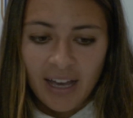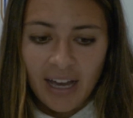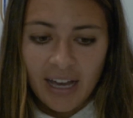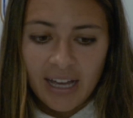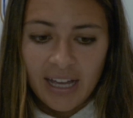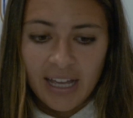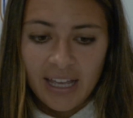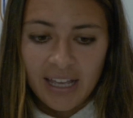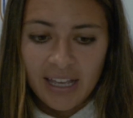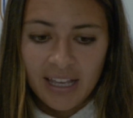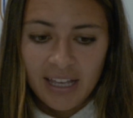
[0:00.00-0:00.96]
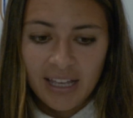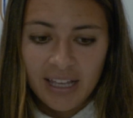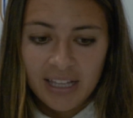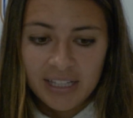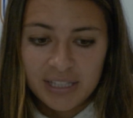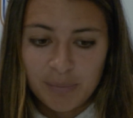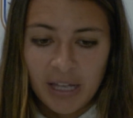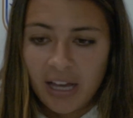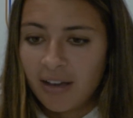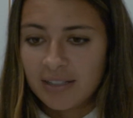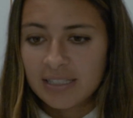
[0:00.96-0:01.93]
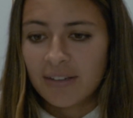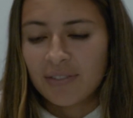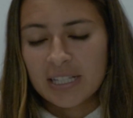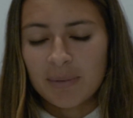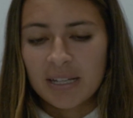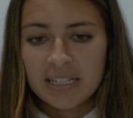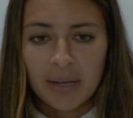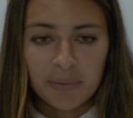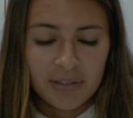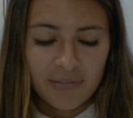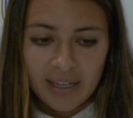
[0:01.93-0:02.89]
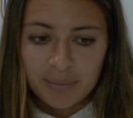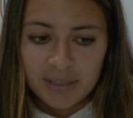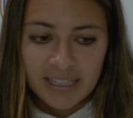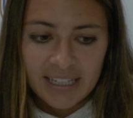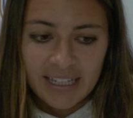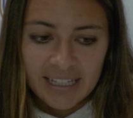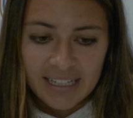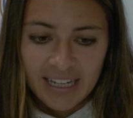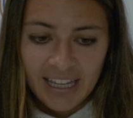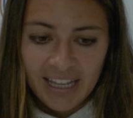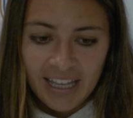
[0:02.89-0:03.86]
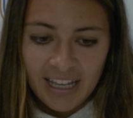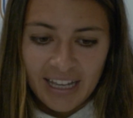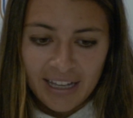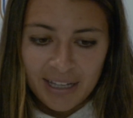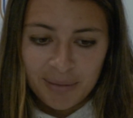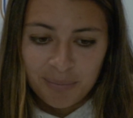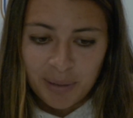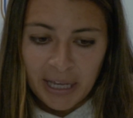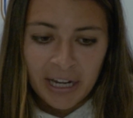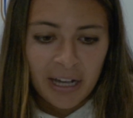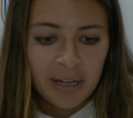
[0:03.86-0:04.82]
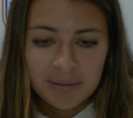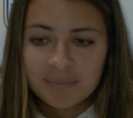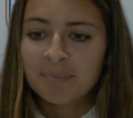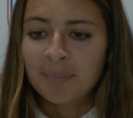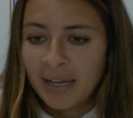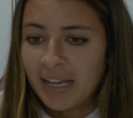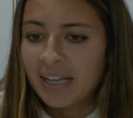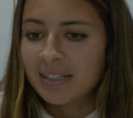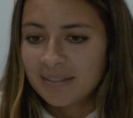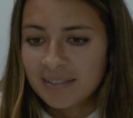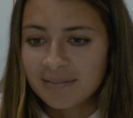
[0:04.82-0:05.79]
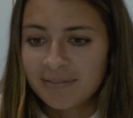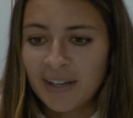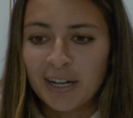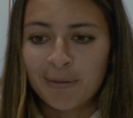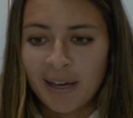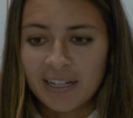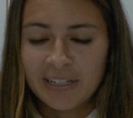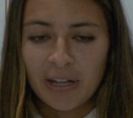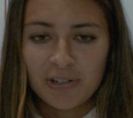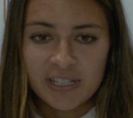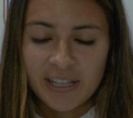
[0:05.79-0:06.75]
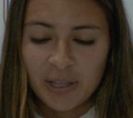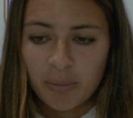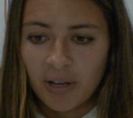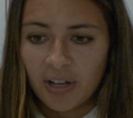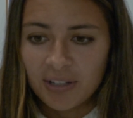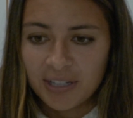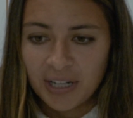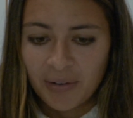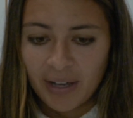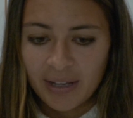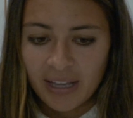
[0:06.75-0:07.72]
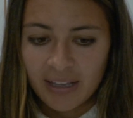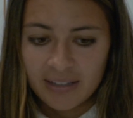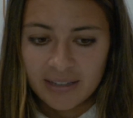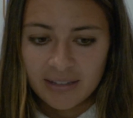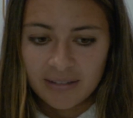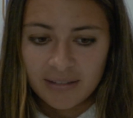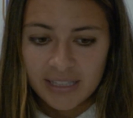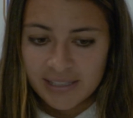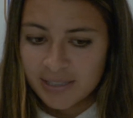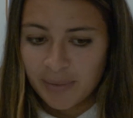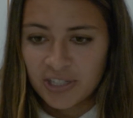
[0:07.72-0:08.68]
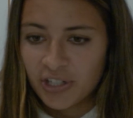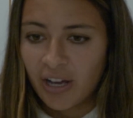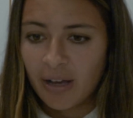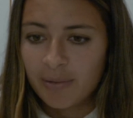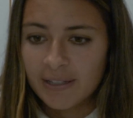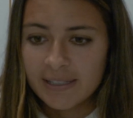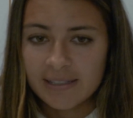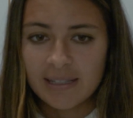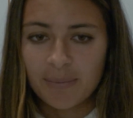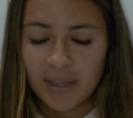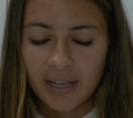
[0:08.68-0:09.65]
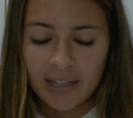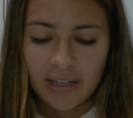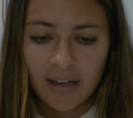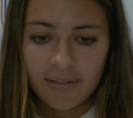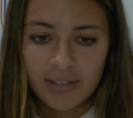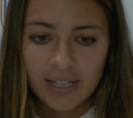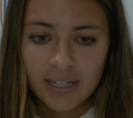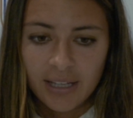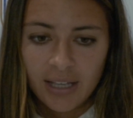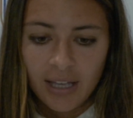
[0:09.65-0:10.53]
I definitely spent time with family, and but I got my fair amount of touches on the ball. You know, this is my job, and this is something I love, and